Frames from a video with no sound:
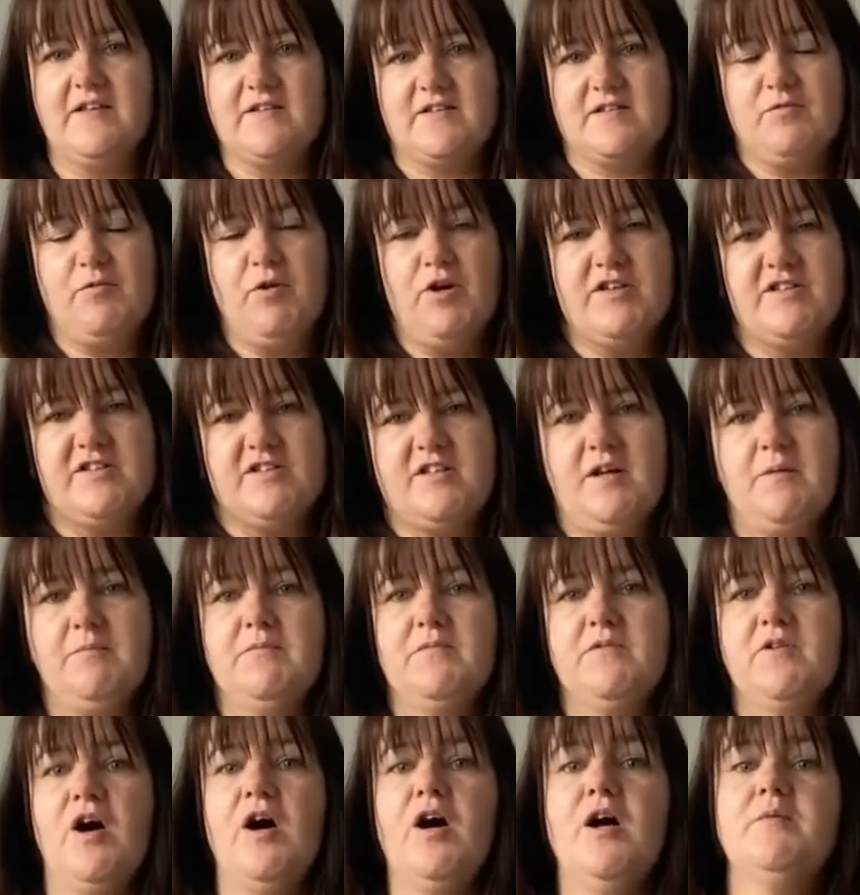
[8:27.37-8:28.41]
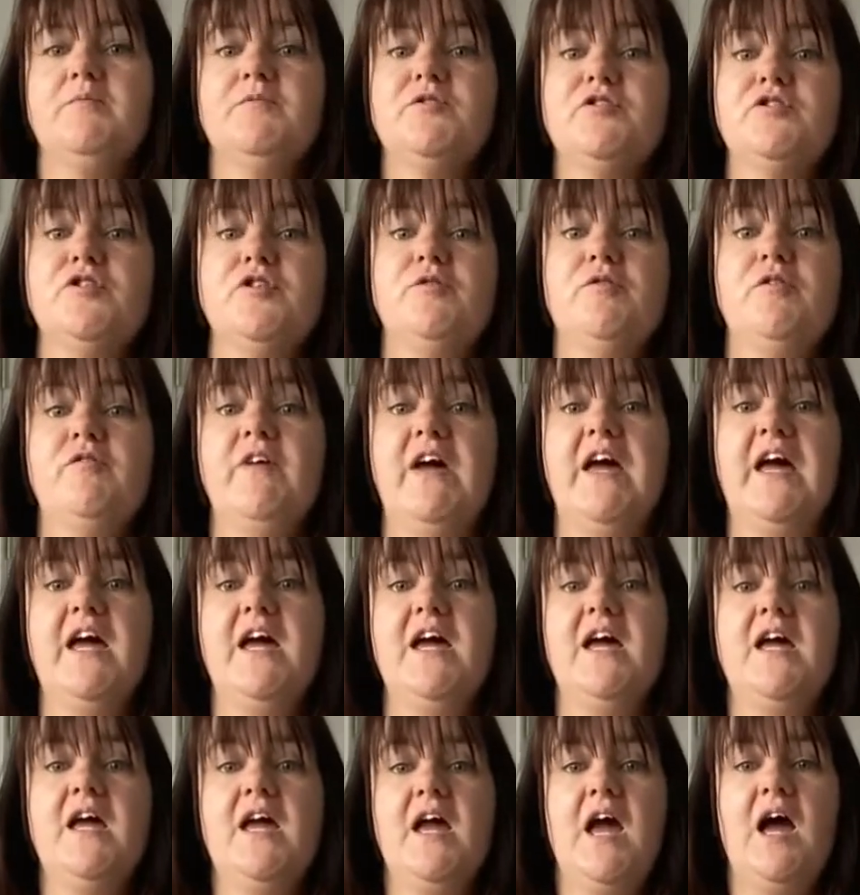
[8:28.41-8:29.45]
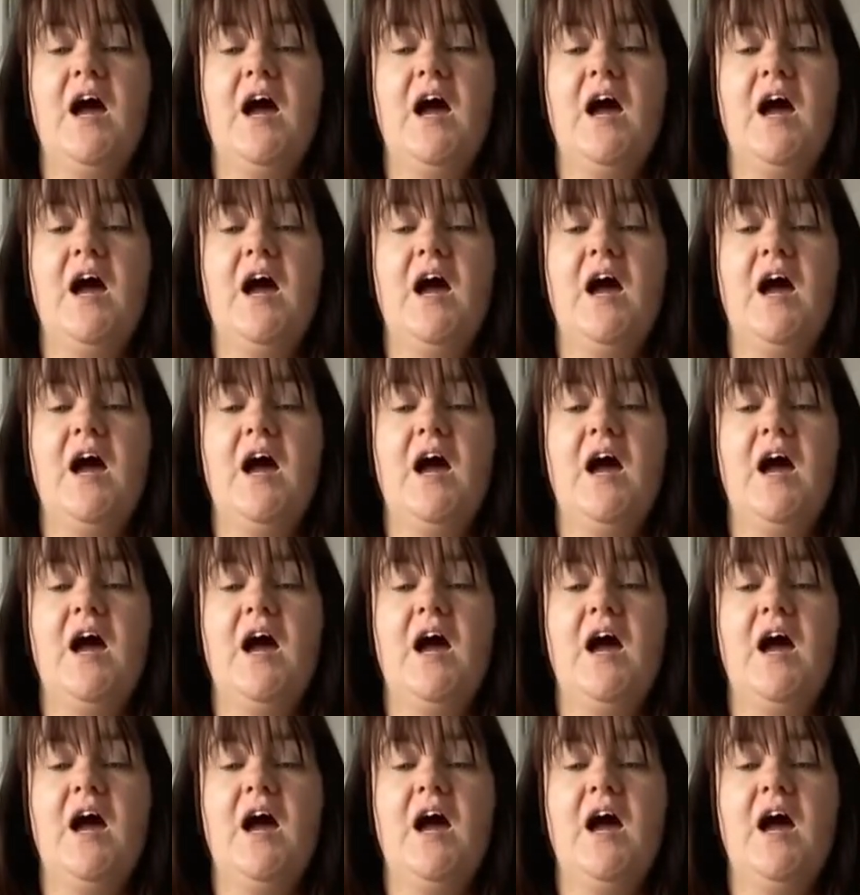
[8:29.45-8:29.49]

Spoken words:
That's what I sometimes do with it,